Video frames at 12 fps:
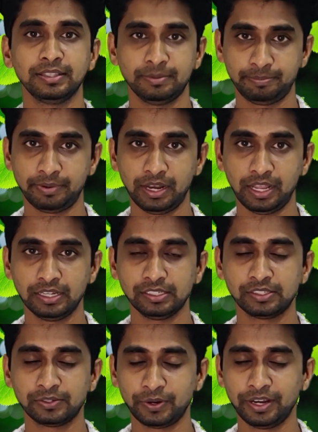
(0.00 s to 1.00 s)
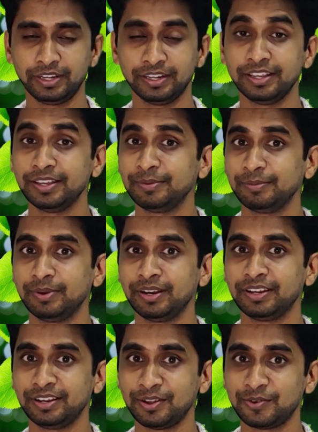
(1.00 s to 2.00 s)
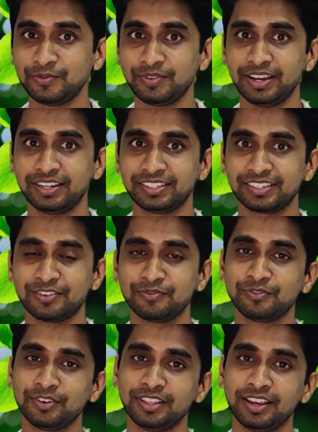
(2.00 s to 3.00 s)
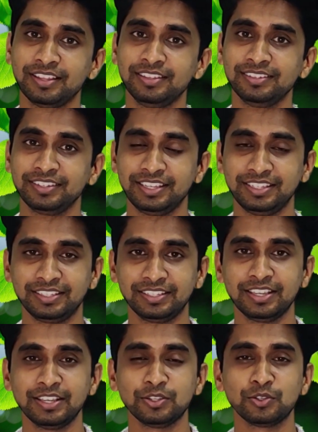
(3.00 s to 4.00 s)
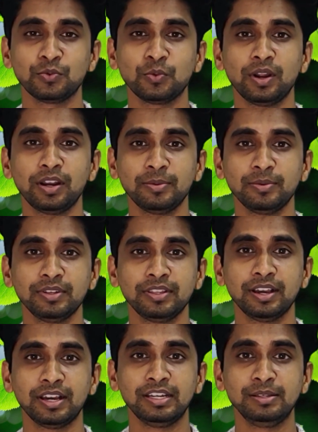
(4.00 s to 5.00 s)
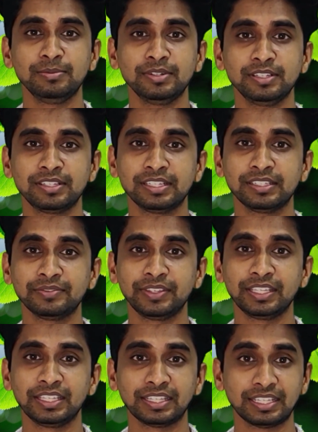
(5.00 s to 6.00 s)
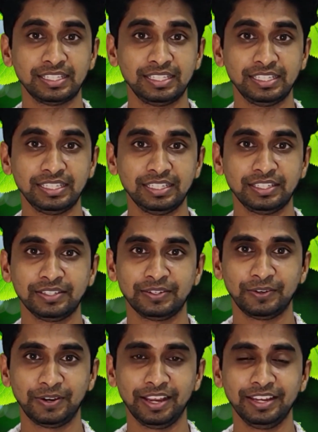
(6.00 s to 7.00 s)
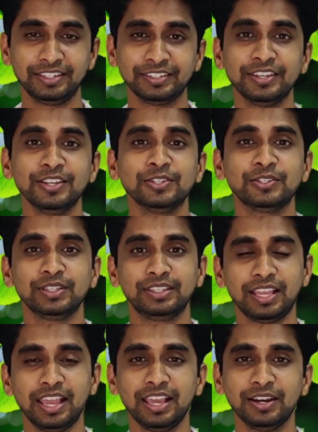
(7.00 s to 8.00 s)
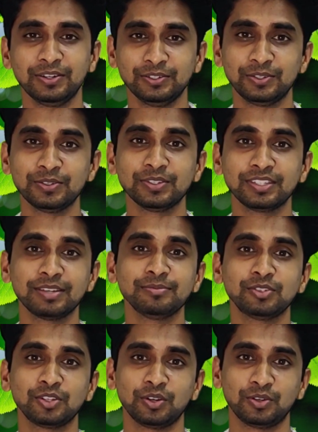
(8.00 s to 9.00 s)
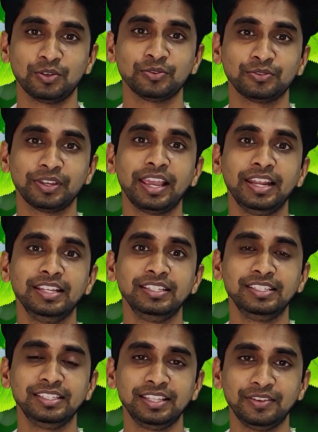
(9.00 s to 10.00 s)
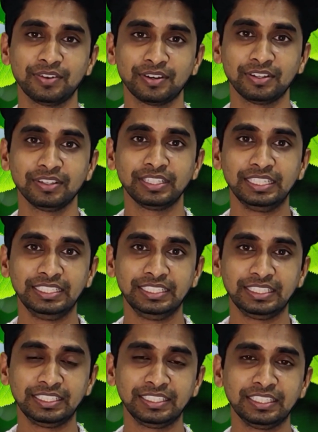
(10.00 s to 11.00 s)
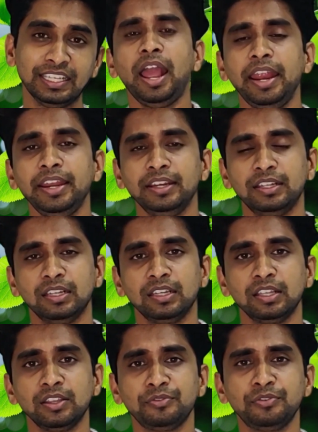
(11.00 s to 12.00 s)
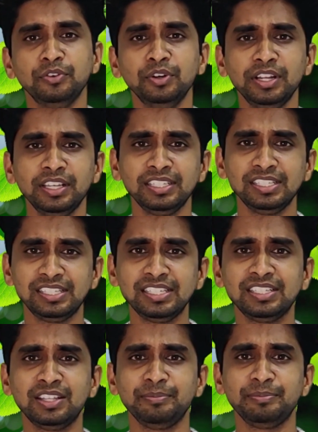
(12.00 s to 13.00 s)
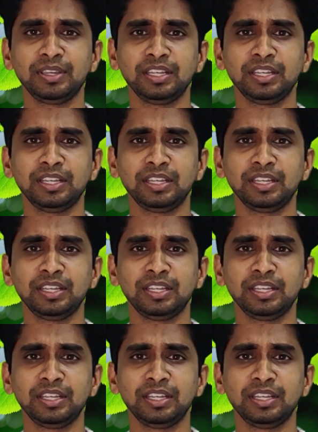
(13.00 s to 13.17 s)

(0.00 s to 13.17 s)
the plants, right? But now let us come for the other case. So what about the animals living in the sea, right? So there also some sort of energy they were all eating. And the food, is it the